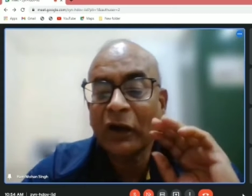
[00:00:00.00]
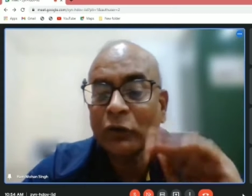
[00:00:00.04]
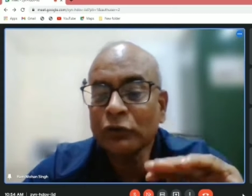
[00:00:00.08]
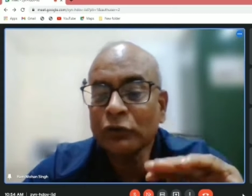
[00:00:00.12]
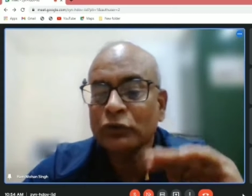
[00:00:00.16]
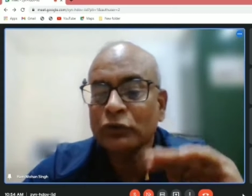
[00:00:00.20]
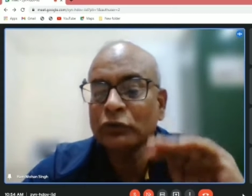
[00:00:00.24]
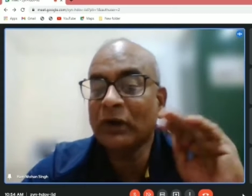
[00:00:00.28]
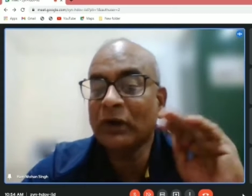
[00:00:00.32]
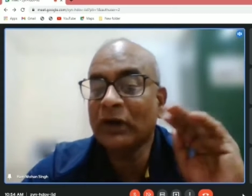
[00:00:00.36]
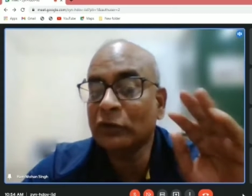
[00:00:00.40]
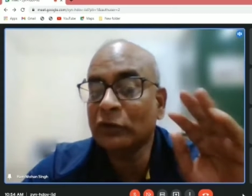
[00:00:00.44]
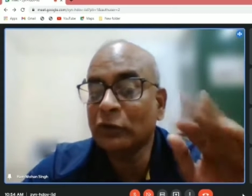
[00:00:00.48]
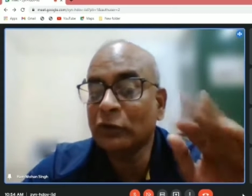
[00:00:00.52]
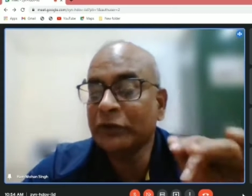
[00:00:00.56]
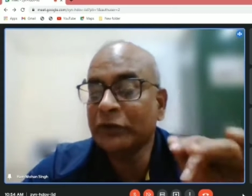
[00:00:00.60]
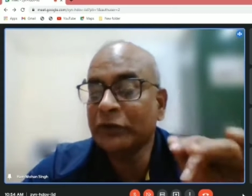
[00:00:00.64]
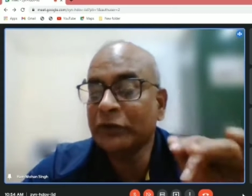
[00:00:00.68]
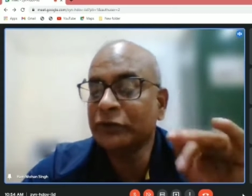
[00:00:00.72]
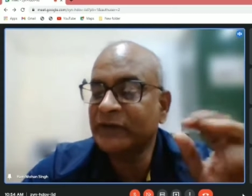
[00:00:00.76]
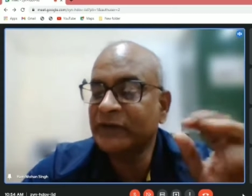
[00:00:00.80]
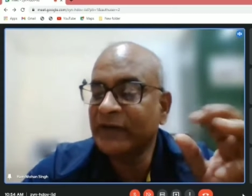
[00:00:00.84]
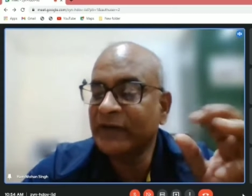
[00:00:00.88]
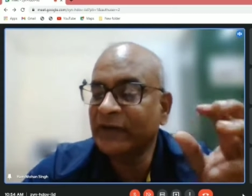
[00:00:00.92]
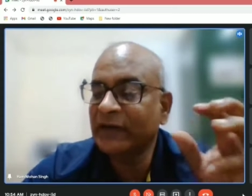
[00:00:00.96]
how you are
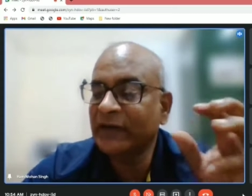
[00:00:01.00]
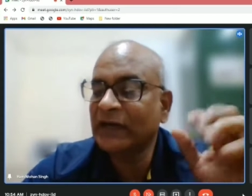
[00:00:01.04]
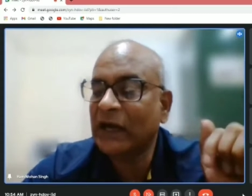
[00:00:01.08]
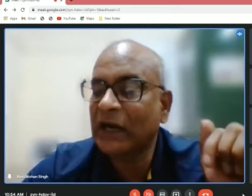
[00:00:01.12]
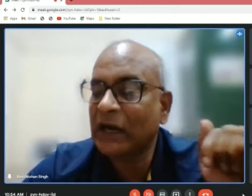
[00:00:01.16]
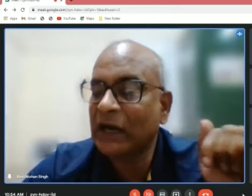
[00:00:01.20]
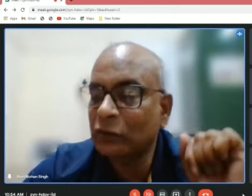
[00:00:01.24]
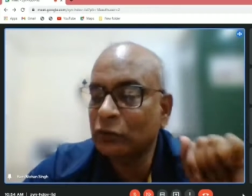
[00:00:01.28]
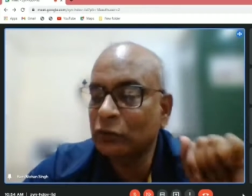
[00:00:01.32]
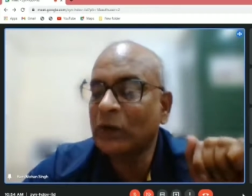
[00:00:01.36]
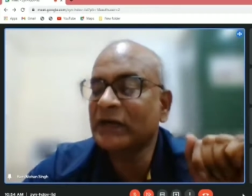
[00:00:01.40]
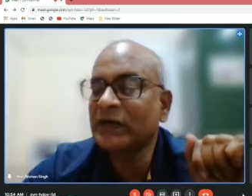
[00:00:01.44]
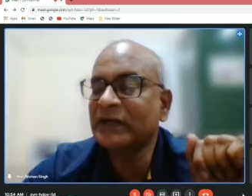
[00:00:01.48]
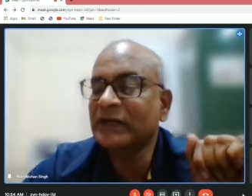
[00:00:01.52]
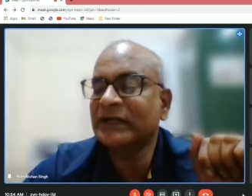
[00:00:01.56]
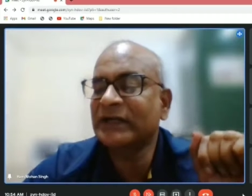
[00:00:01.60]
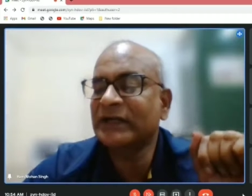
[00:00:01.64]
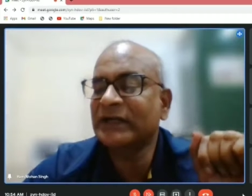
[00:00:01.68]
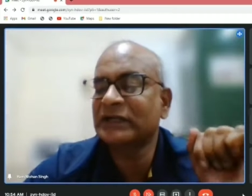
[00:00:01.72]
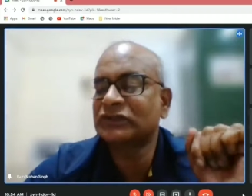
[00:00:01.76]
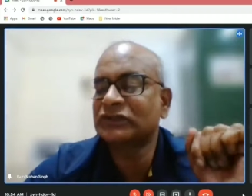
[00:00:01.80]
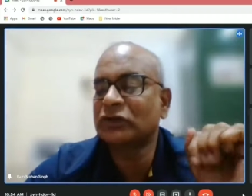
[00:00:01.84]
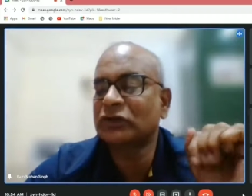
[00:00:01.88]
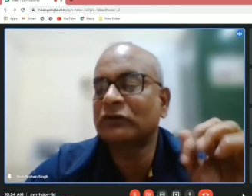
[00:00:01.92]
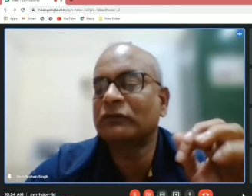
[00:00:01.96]
going to take
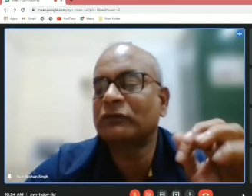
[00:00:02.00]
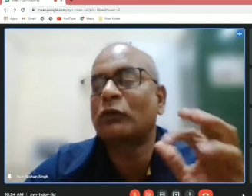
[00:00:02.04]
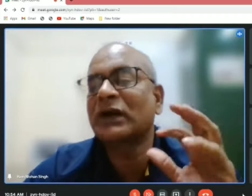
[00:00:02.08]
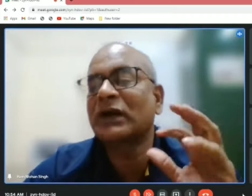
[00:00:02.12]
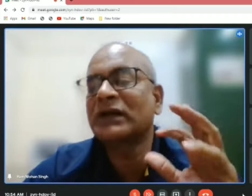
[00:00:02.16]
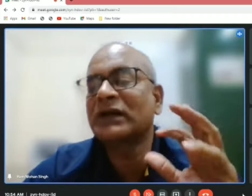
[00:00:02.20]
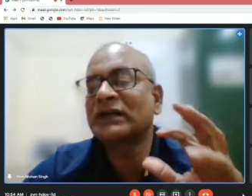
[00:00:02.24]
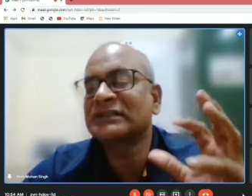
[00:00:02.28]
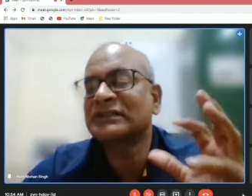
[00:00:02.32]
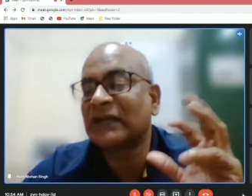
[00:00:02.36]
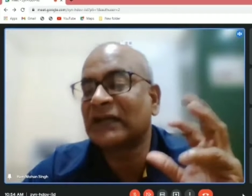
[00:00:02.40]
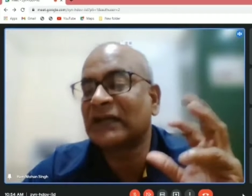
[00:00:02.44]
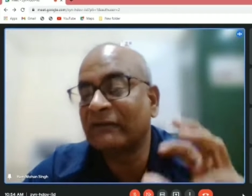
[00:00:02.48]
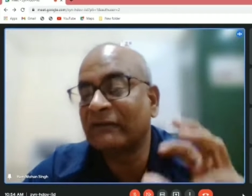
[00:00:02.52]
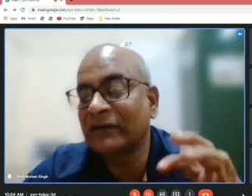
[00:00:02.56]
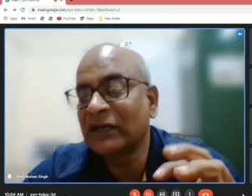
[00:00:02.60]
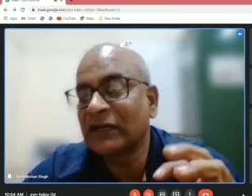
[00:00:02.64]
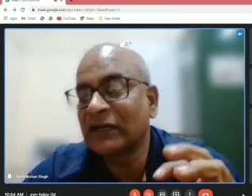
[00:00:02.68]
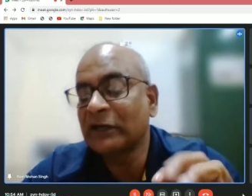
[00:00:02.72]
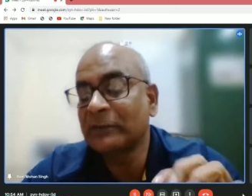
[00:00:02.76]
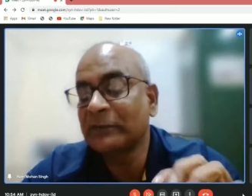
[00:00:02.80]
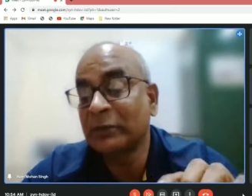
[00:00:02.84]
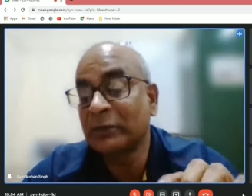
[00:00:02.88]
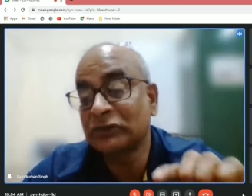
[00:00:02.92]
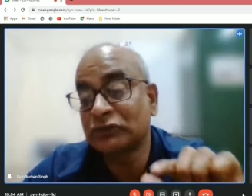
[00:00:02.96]
advantage of what is
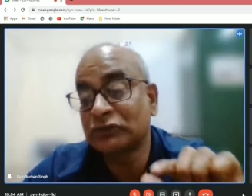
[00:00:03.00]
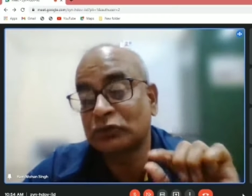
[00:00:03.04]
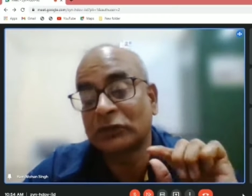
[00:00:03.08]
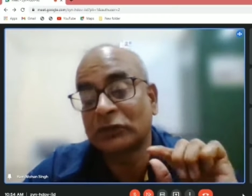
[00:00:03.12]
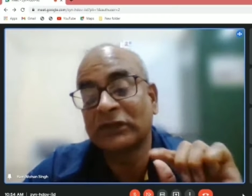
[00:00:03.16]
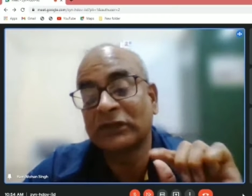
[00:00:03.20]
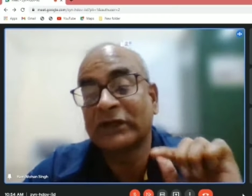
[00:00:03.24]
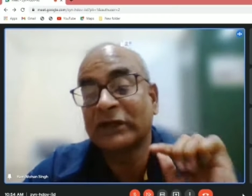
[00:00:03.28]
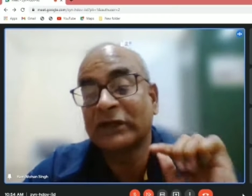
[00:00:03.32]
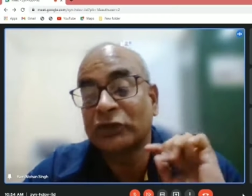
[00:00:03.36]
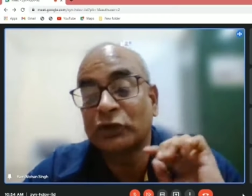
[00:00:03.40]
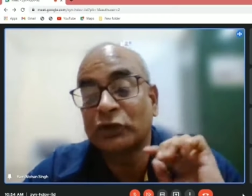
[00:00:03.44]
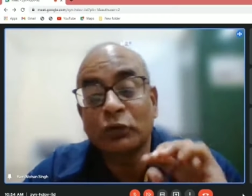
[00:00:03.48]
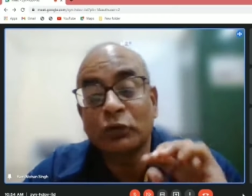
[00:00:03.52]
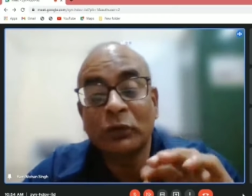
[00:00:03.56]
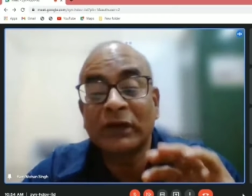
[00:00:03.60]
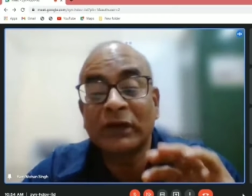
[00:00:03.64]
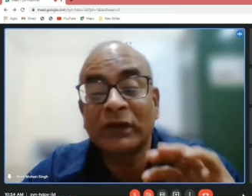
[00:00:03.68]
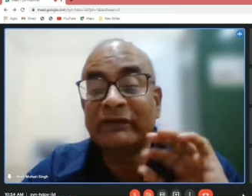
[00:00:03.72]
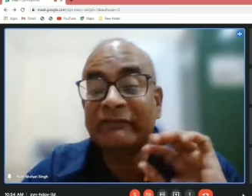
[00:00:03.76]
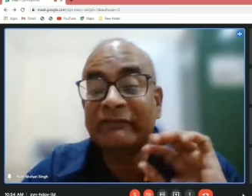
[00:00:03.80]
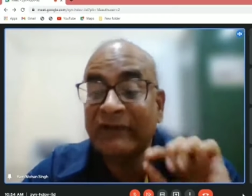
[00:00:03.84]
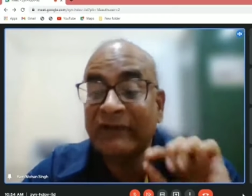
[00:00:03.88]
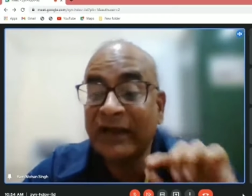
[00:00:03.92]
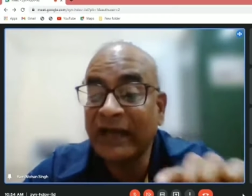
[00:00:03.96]
available so that
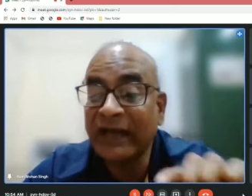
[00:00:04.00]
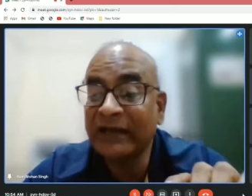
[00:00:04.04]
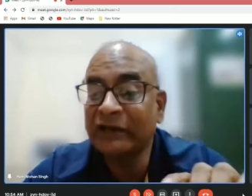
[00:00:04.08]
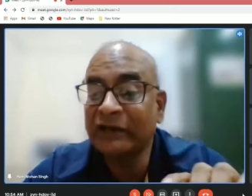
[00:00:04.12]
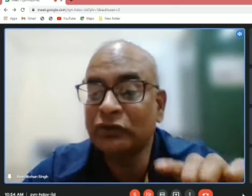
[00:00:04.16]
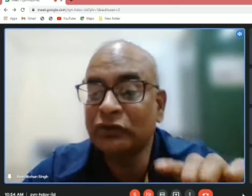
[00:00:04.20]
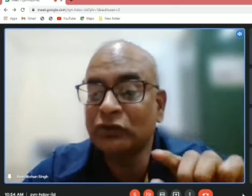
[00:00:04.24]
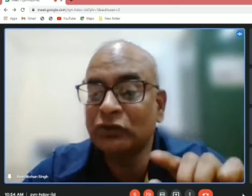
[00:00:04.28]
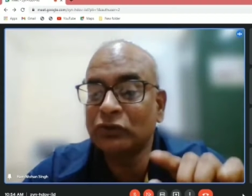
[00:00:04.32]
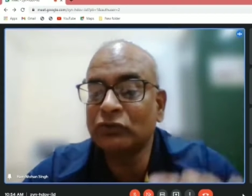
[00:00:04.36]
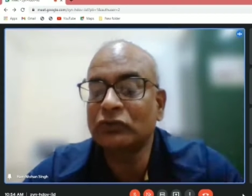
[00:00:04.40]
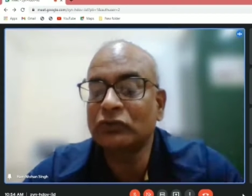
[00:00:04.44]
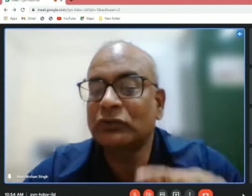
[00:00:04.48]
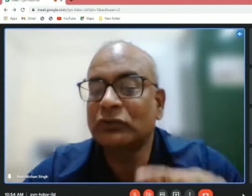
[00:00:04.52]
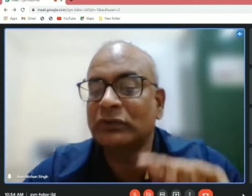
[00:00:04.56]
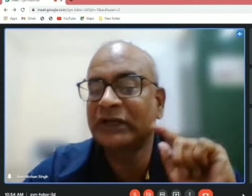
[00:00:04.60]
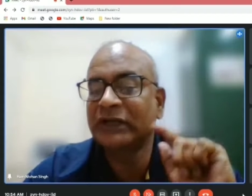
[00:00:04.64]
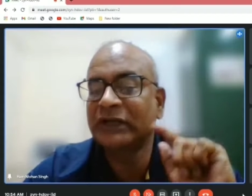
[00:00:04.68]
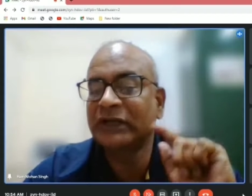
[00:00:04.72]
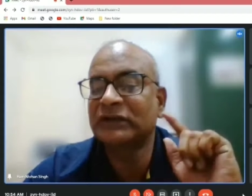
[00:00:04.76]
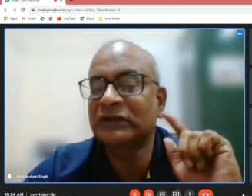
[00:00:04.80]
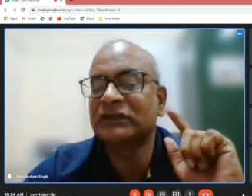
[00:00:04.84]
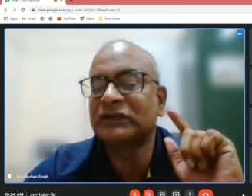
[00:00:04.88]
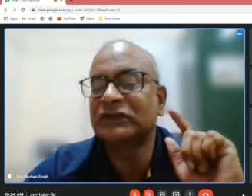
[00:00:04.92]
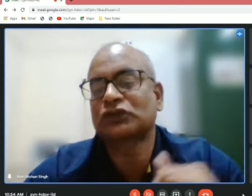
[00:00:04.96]
your value
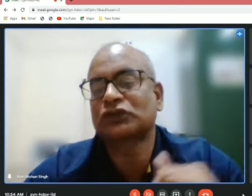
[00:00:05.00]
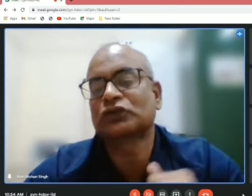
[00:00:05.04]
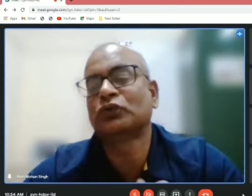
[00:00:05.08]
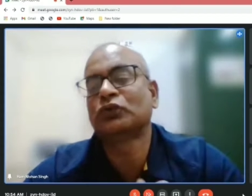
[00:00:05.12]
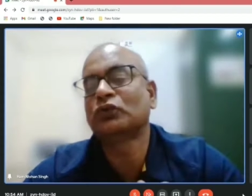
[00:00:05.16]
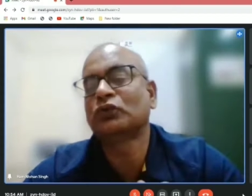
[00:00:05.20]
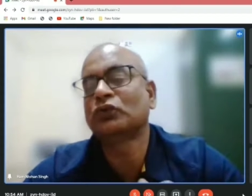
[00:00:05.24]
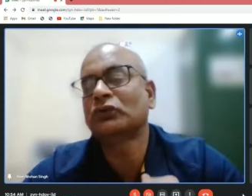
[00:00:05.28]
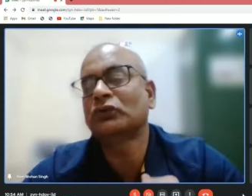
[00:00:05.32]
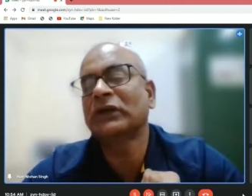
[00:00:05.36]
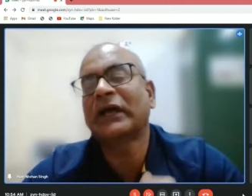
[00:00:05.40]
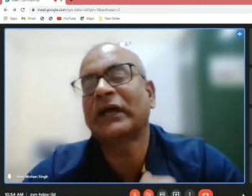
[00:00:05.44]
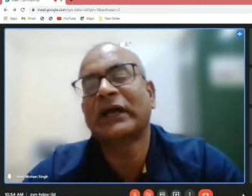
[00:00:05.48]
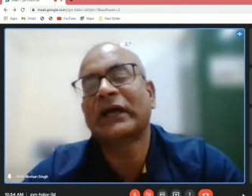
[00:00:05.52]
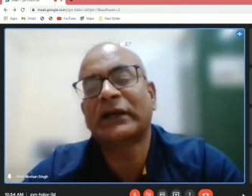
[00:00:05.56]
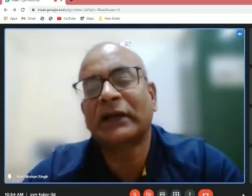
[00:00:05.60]
in the school